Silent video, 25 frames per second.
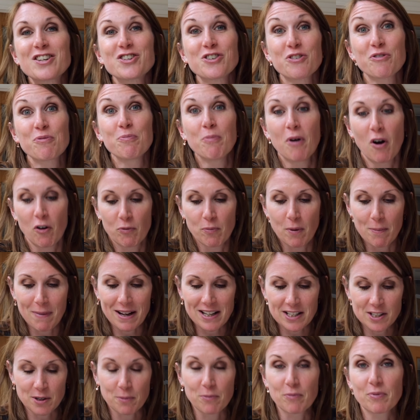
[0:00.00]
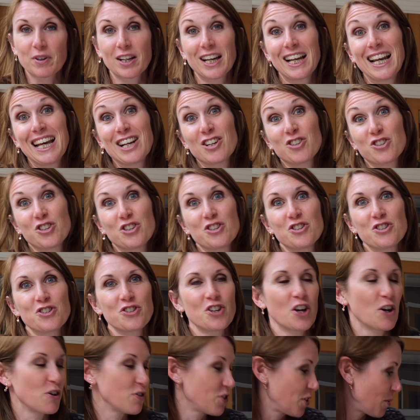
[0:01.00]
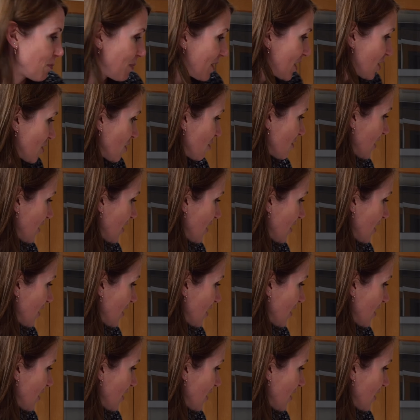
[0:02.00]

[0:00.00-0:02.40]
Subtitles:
of Momentum collections, so please do